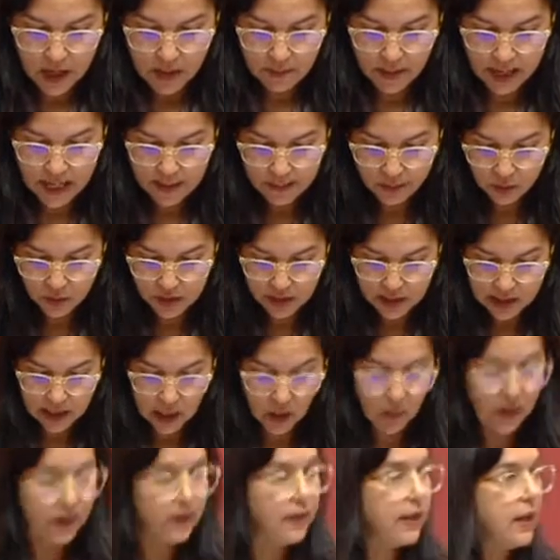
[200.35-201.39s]
people
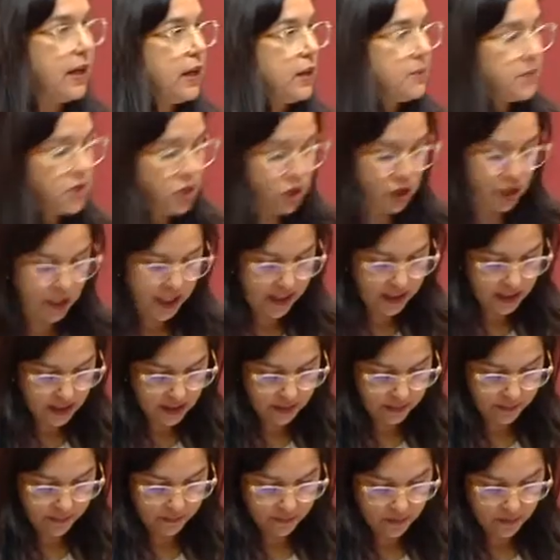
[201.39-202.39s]
sewing their lips shut,